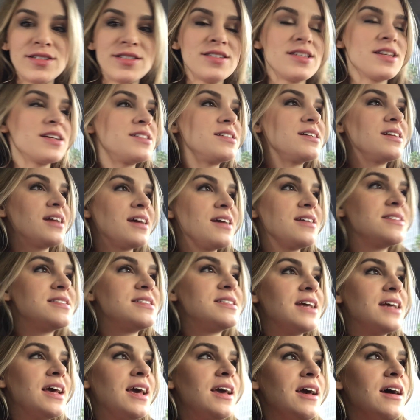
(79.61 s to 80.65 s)
It's such a
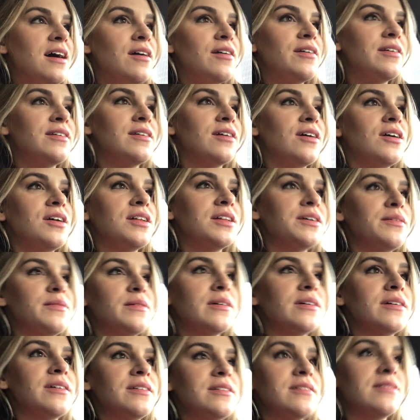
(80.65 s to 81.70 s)
nice day out in
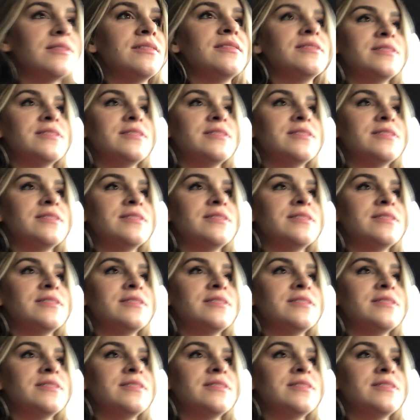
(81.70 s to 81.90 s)
Hollywood.